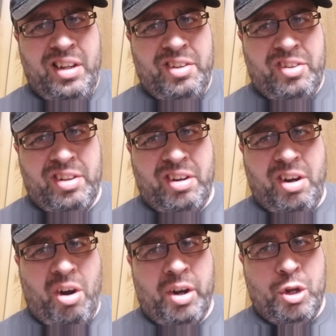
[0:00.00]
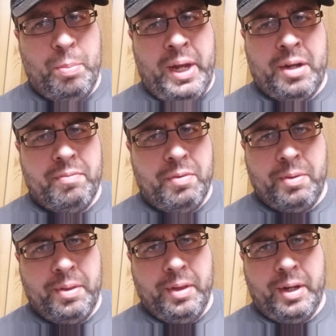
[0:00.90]
sit there and argue back and
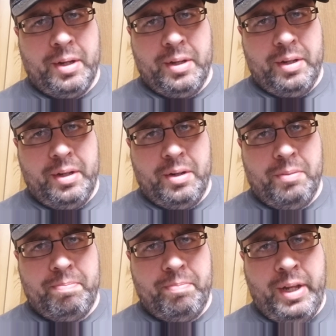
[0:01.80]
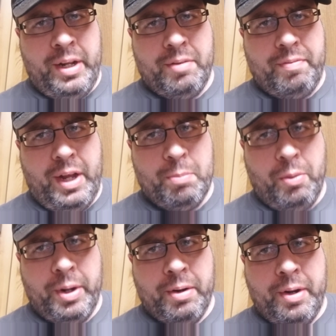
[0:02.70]
forth like a idiot
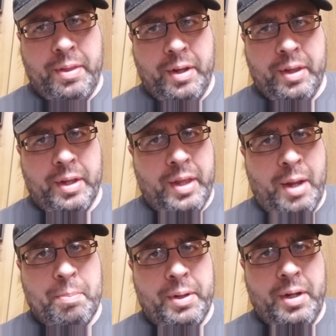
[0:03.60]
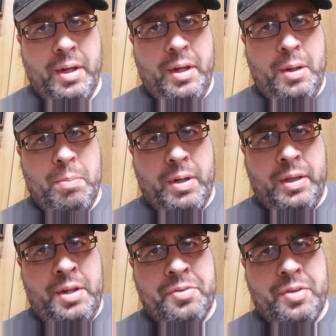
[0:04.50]
fanboy or anything like that. But at
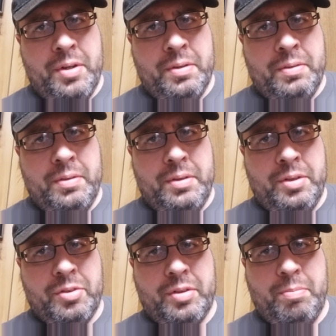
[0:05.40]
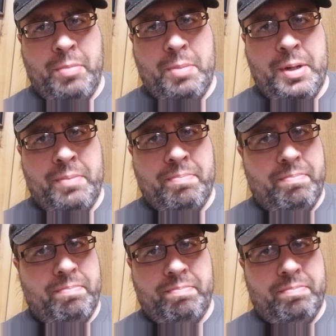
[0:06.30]
least just maybe
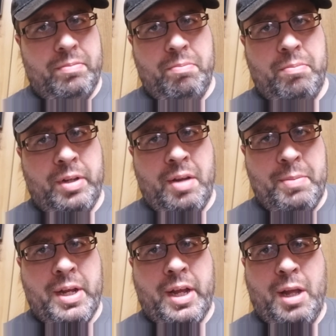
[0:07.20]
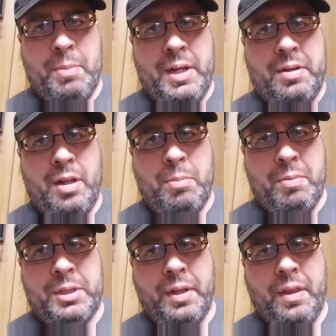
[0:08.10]
give me a comment. Tell me
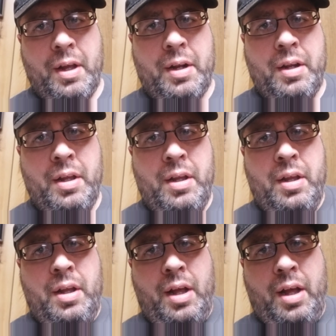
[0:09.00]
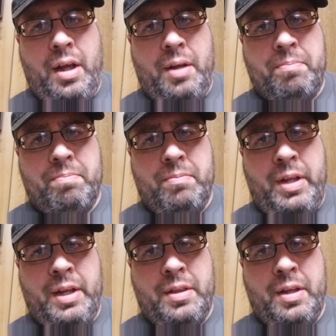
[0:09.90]
what you thought.
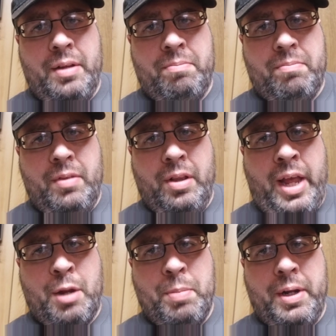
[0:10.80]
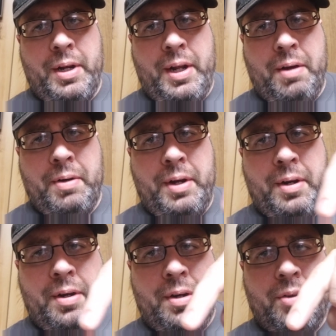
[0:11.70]
Hit the like button down here,